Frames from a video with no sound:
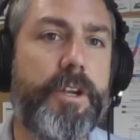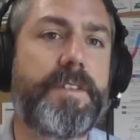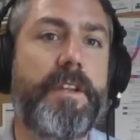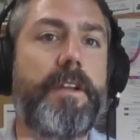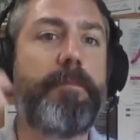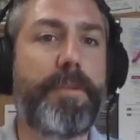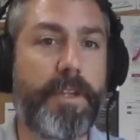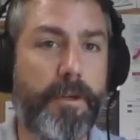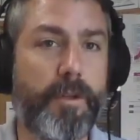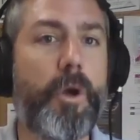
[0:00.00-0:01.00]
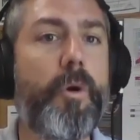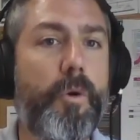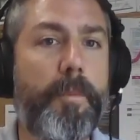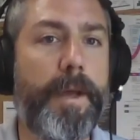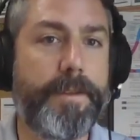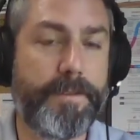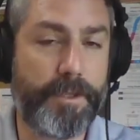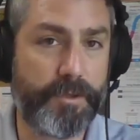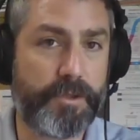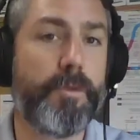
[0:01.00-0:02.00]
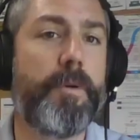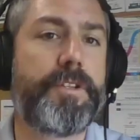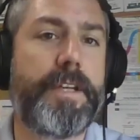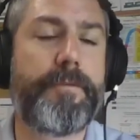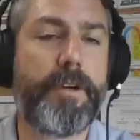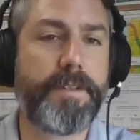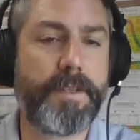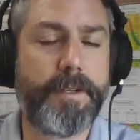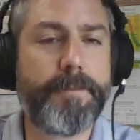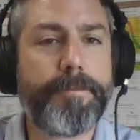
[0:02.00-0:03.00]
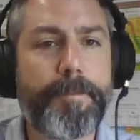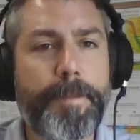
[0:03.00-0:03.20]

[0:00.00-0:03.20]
have trust in it, but the globe and consumers have trust in it?